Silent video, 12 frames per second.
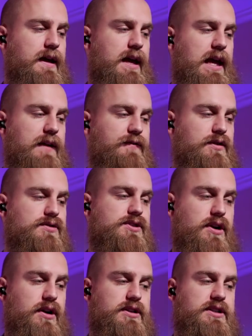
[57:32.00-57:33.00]
If you
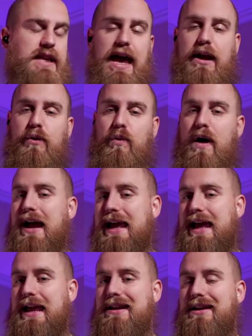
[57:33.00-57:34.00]
search that
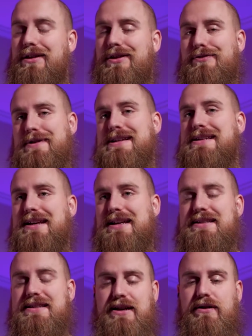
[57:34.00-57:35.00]

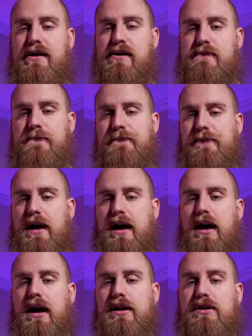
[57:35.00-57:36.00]
YN360,
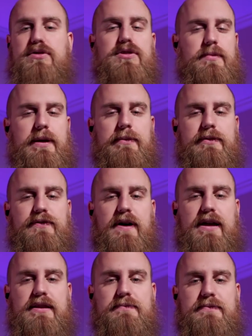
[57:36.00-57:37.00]
you should be able to
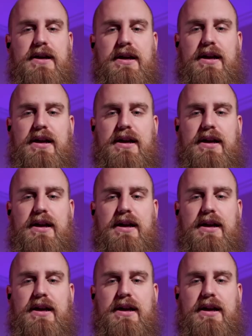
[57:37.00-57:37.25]
find them.